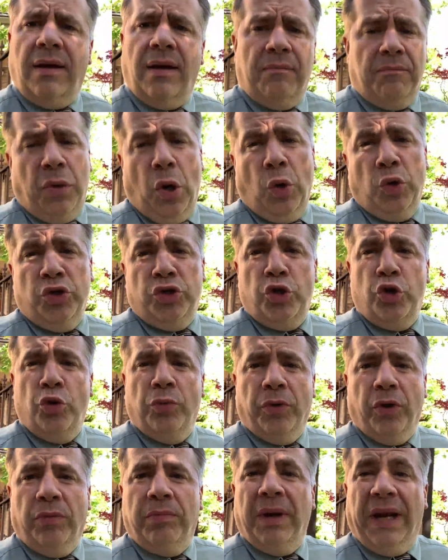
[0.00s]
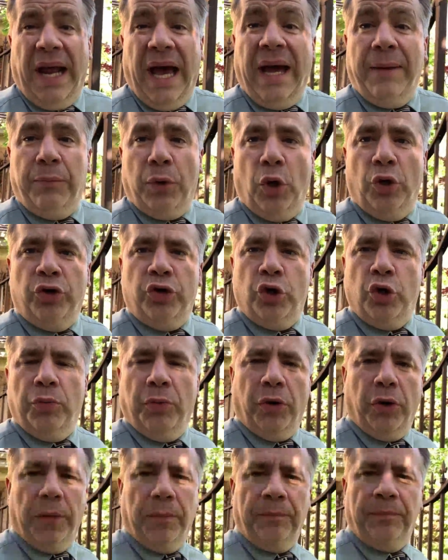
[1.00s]
bone tumor, benign bone
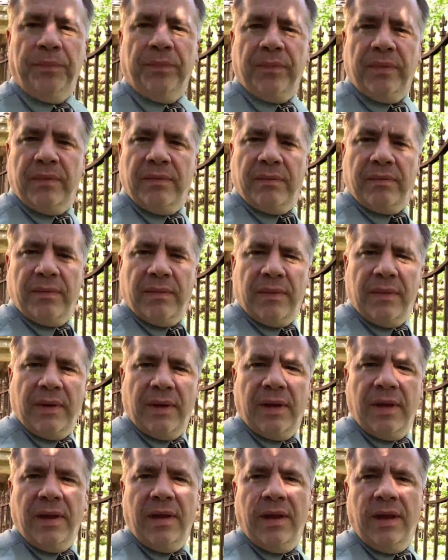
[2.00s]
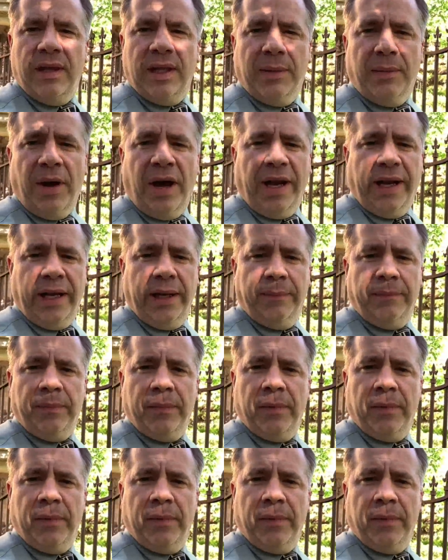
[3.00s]
tumor in the body.